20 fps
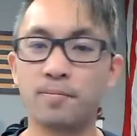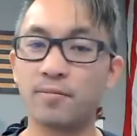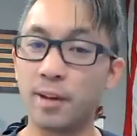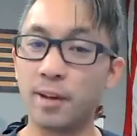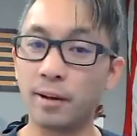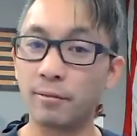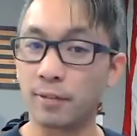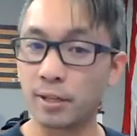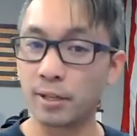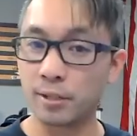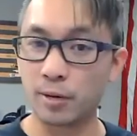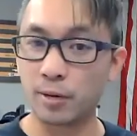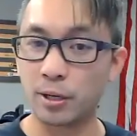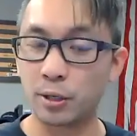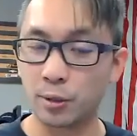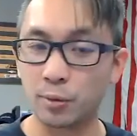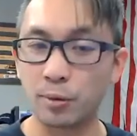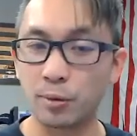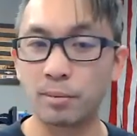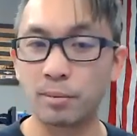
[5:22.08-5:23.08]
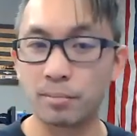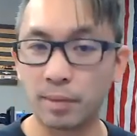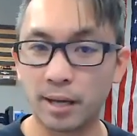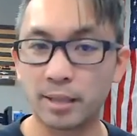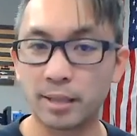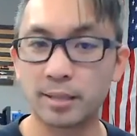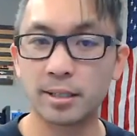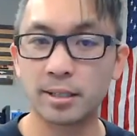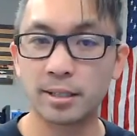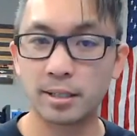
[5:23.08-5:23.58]
Fed funds rate do
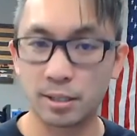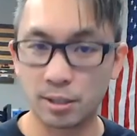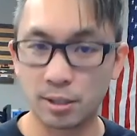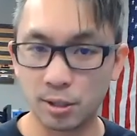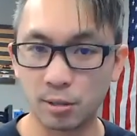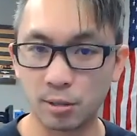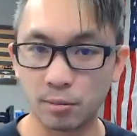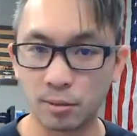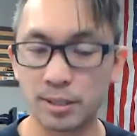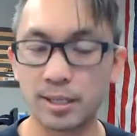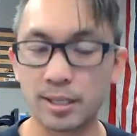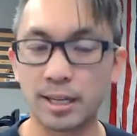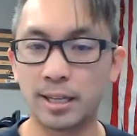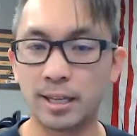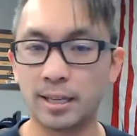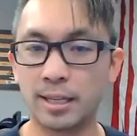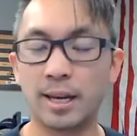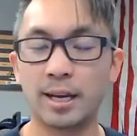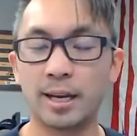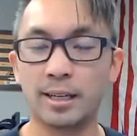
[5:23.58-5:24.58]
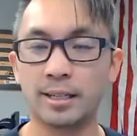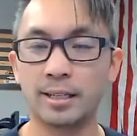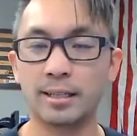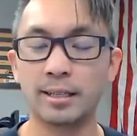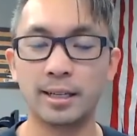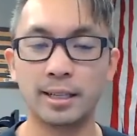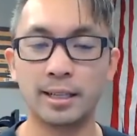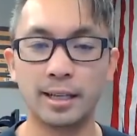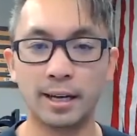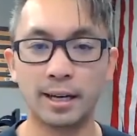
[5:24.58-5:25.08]
impact consumers in the
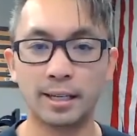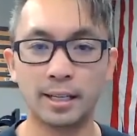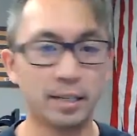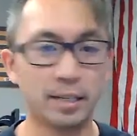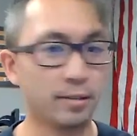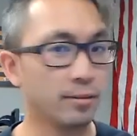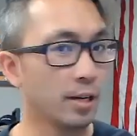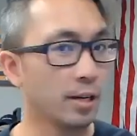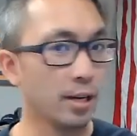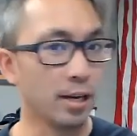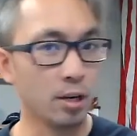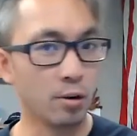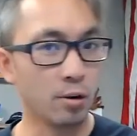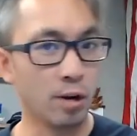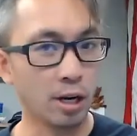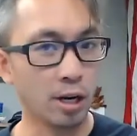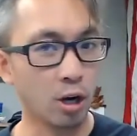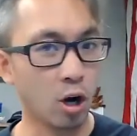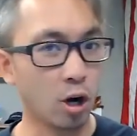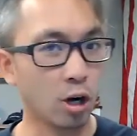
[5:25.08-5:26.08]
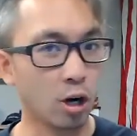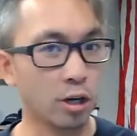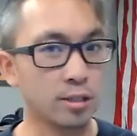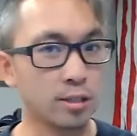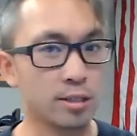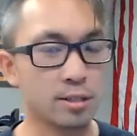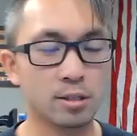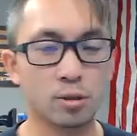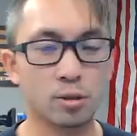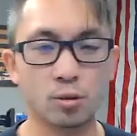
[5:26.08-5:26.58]
idea of credit
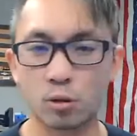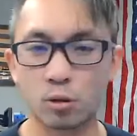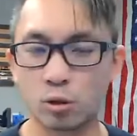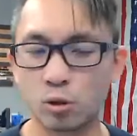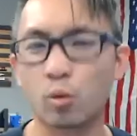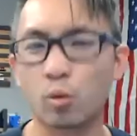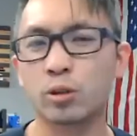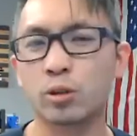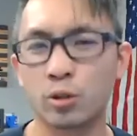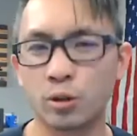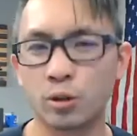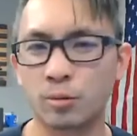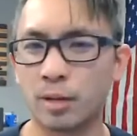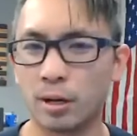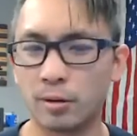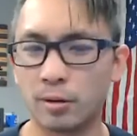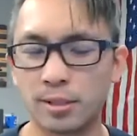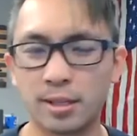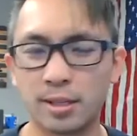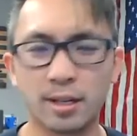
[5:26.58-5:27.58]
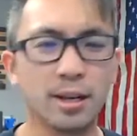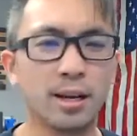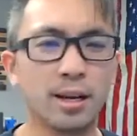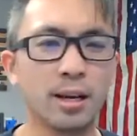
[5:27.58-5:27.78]
cards, short-term loans.